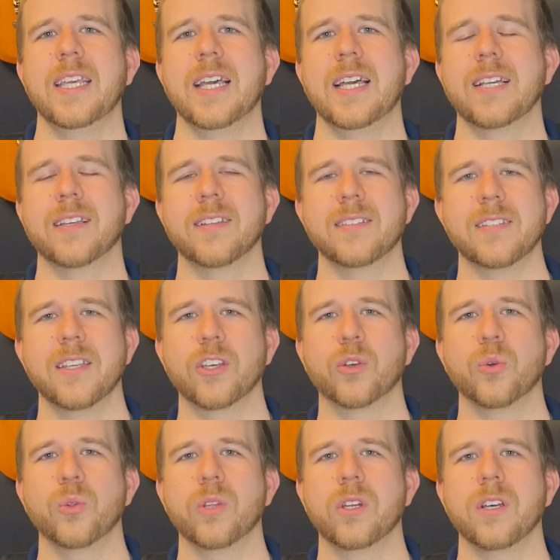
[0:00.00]
I could see it
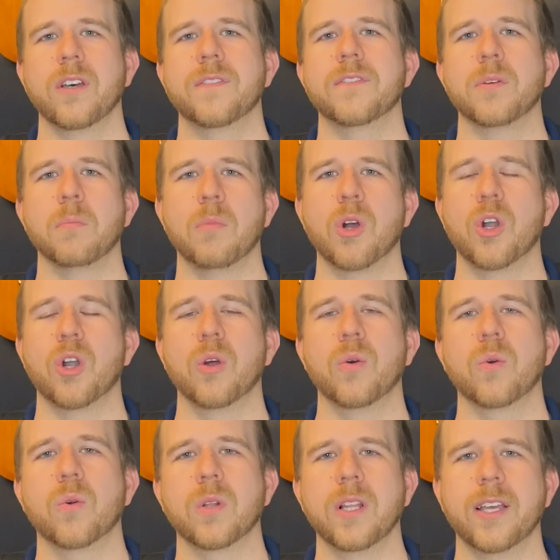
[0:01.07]
cooling off tomorrow
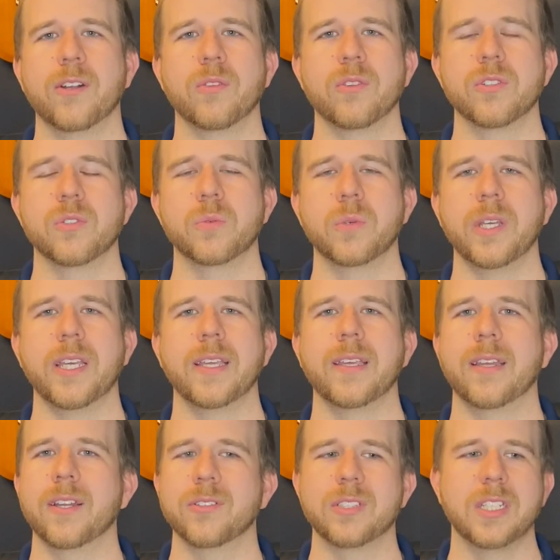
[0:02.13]
or later this week.
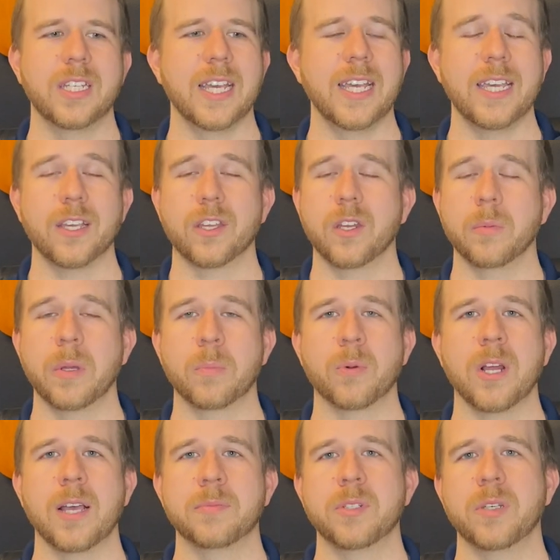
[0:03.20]
Today it could have been
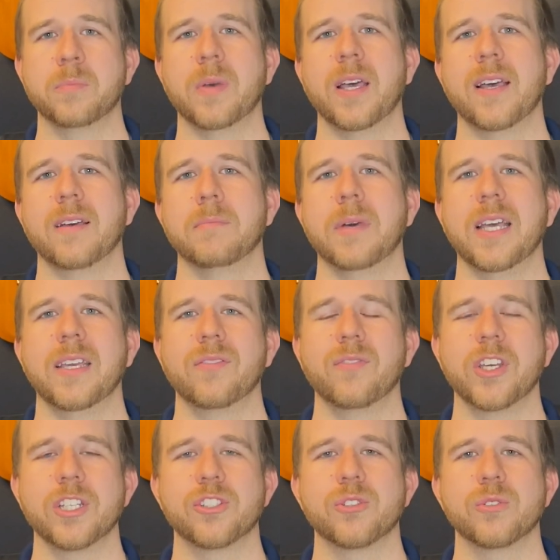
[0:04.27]
propped up by
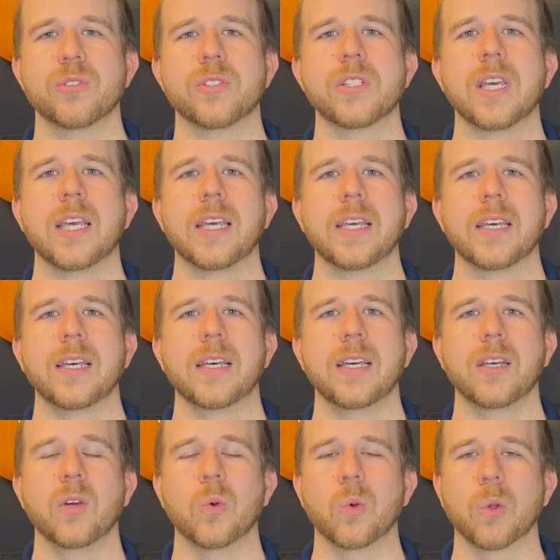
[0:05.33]
investors
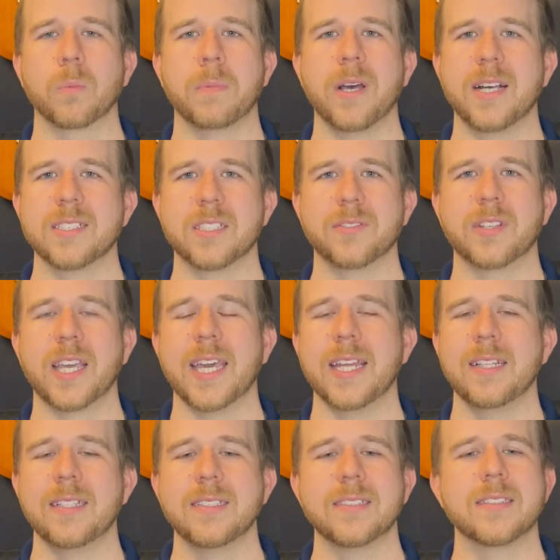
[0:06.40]
or positive
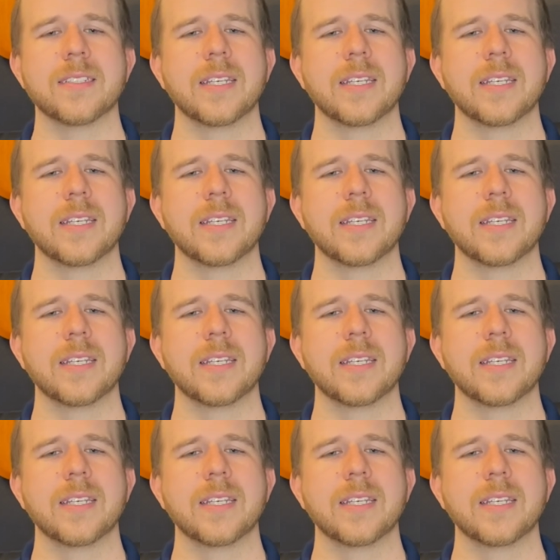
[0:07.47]
catalyst.